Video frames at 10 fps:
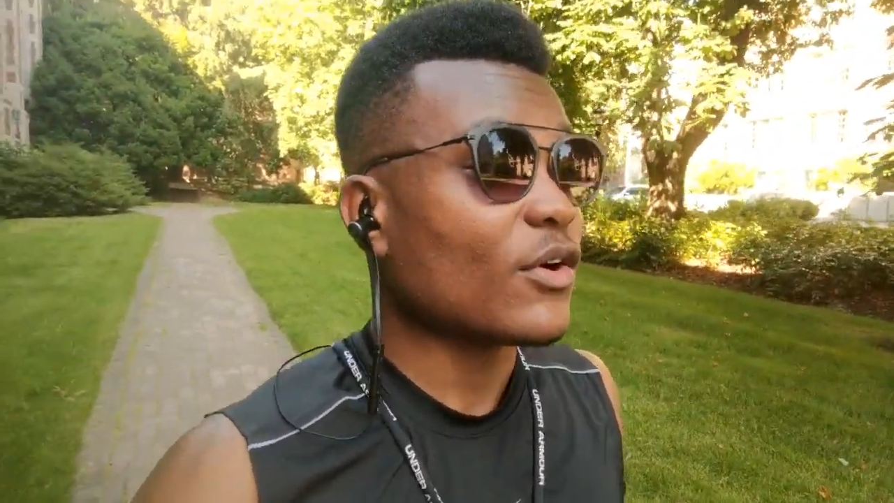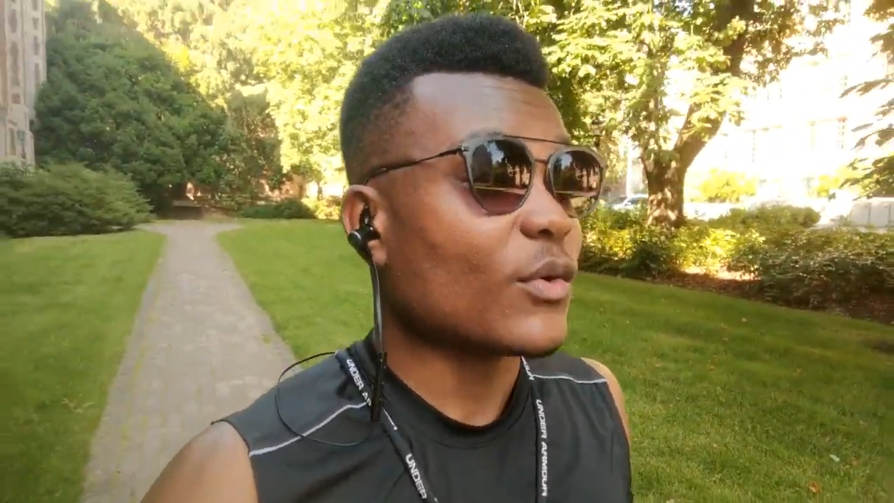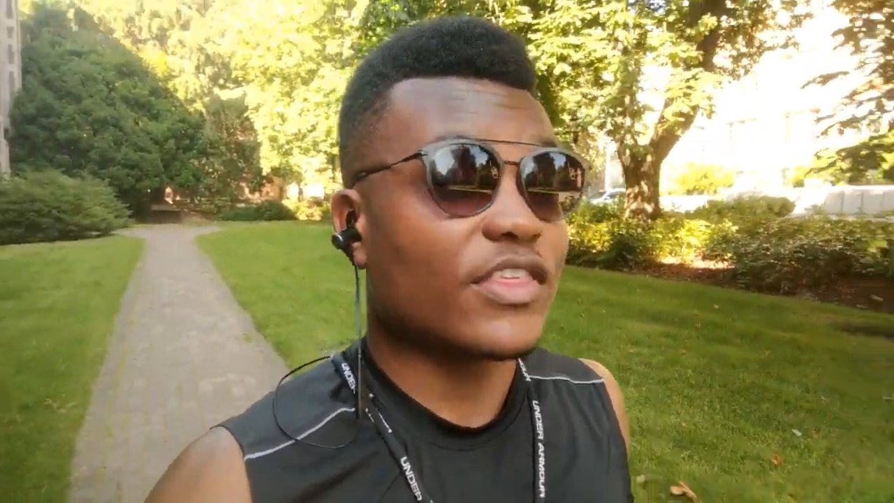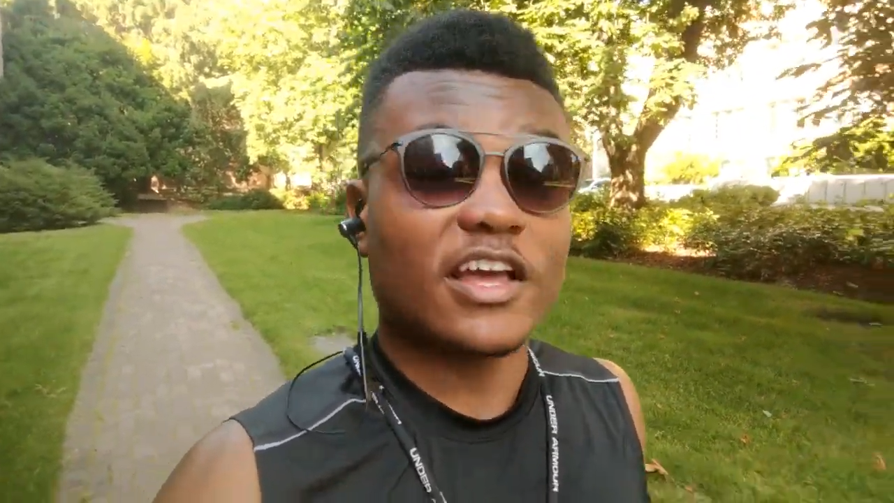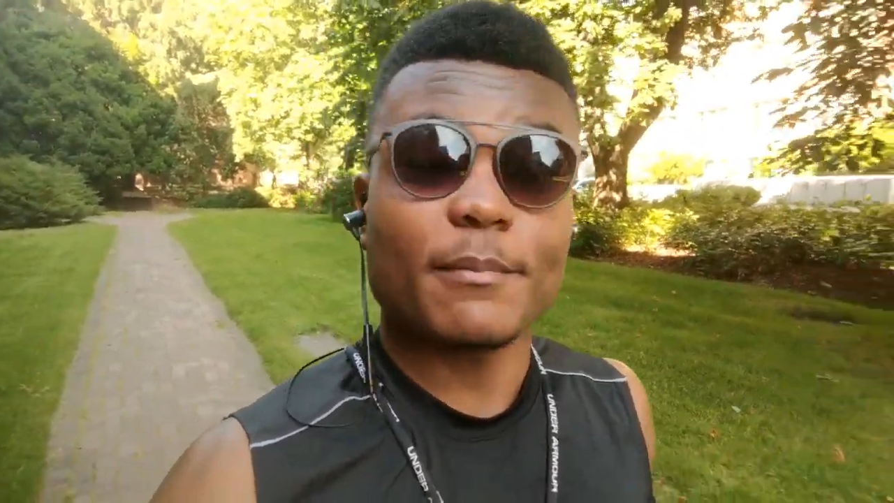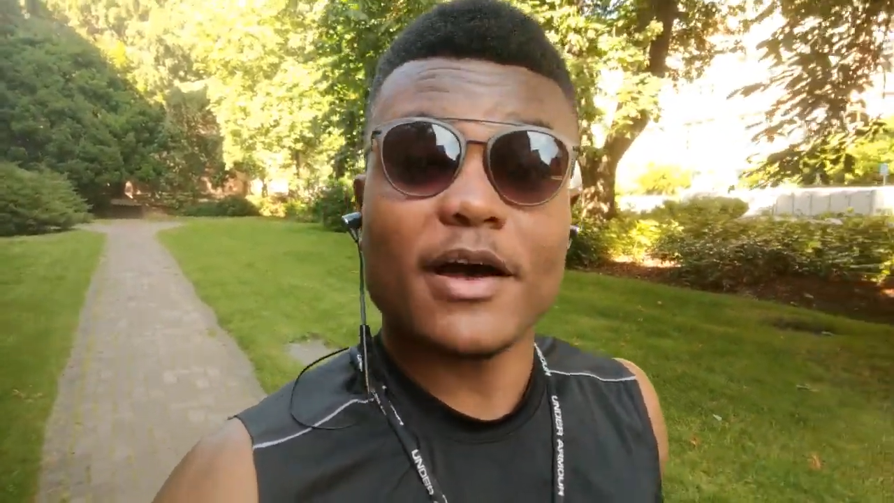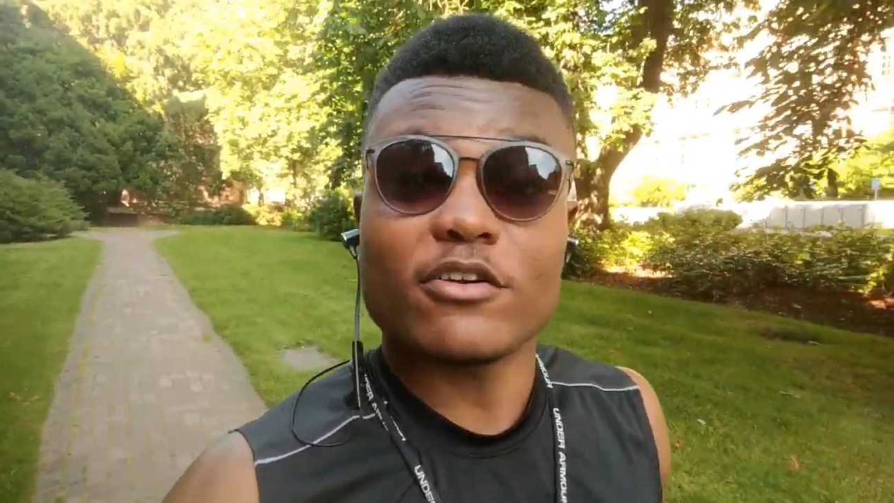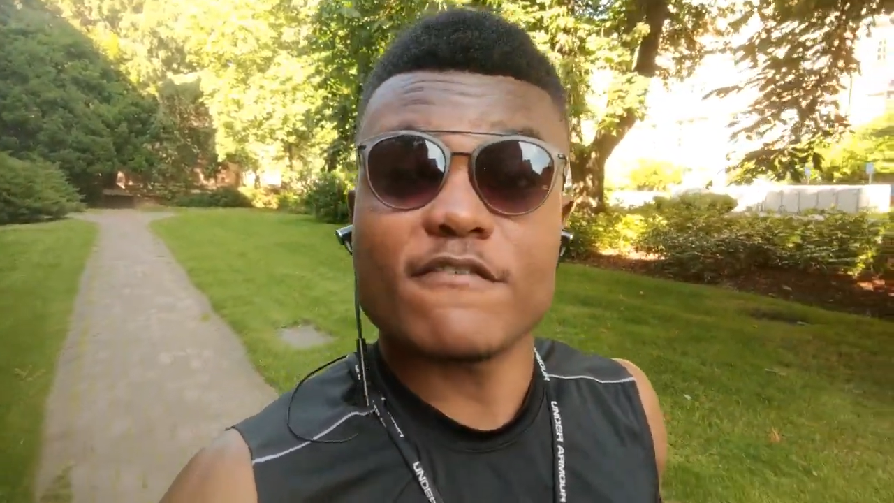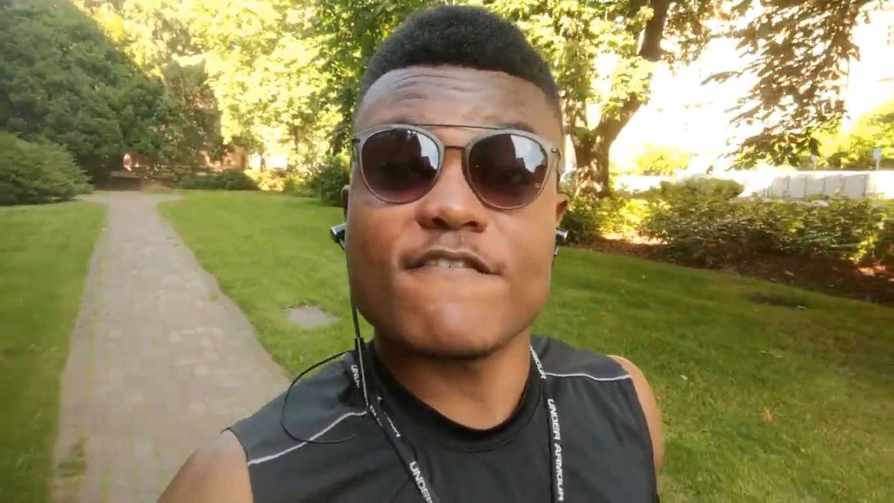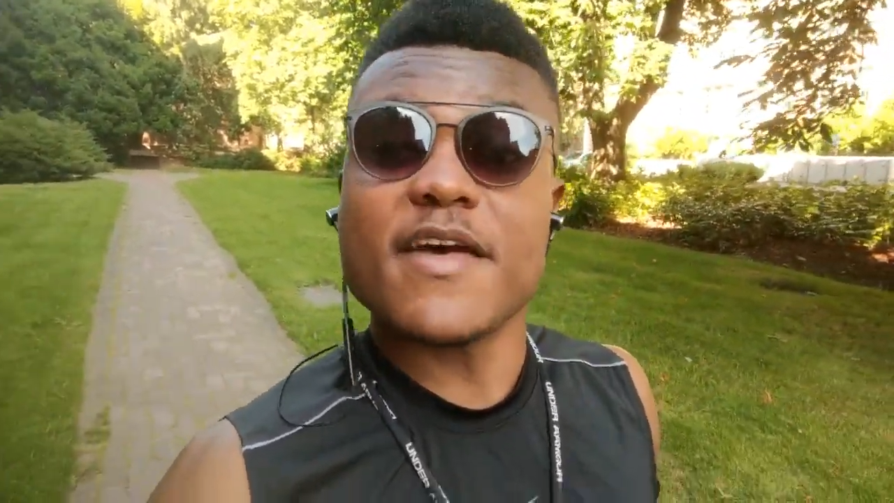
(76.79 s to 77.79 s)
we think
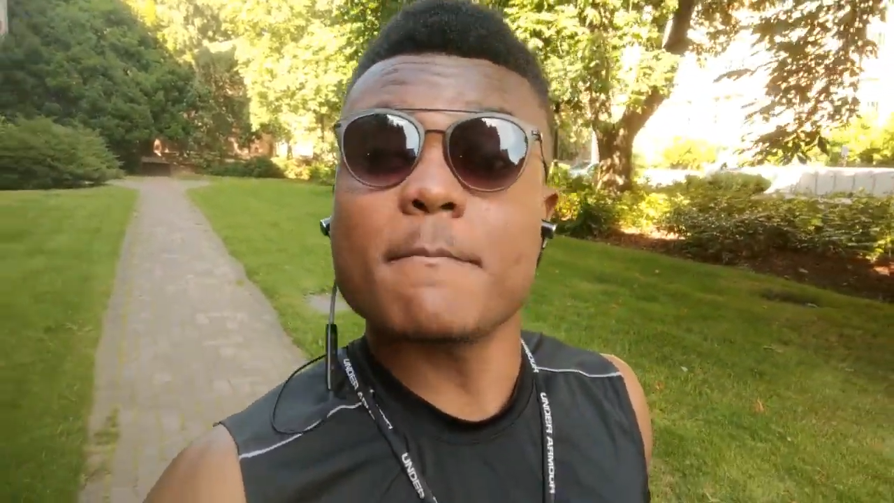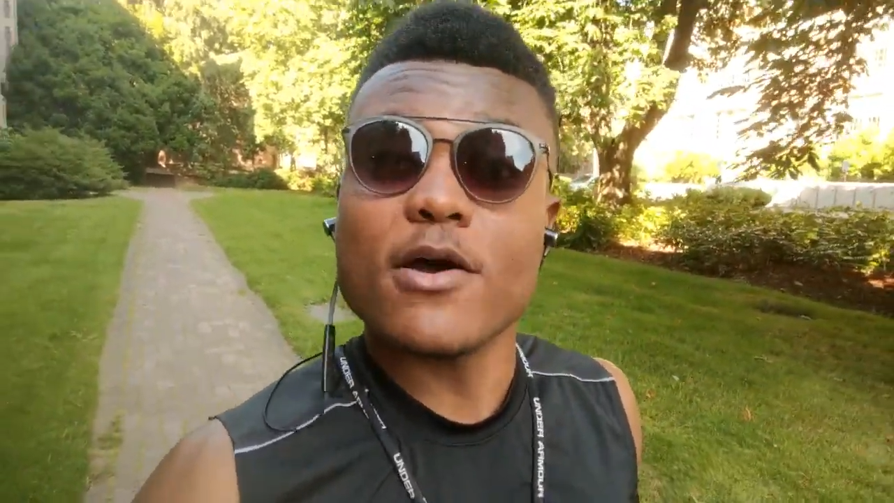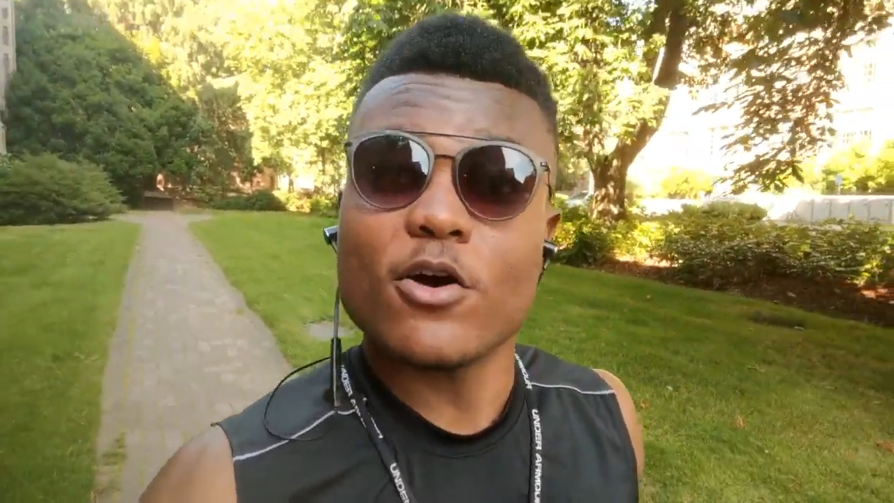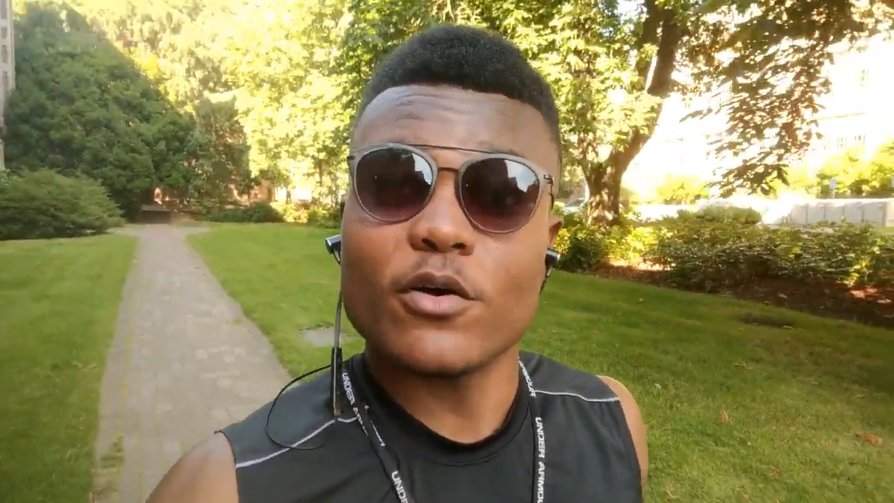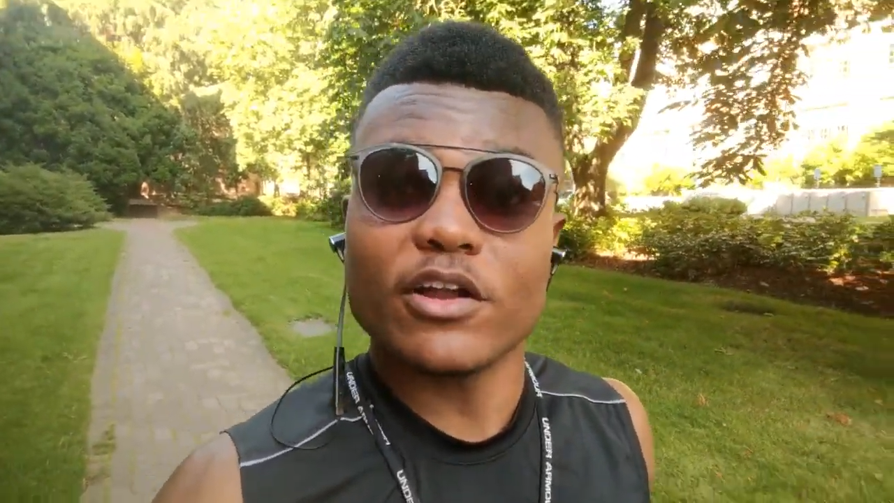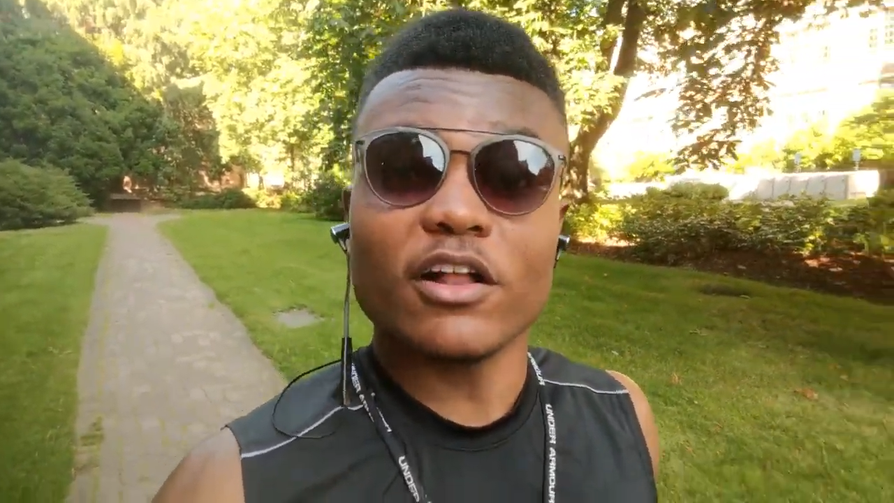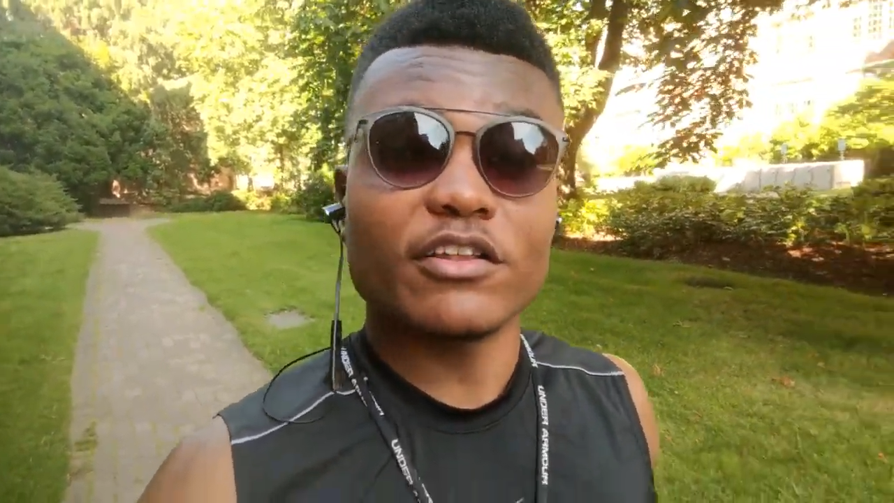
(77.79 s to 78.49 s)
about Venmo and all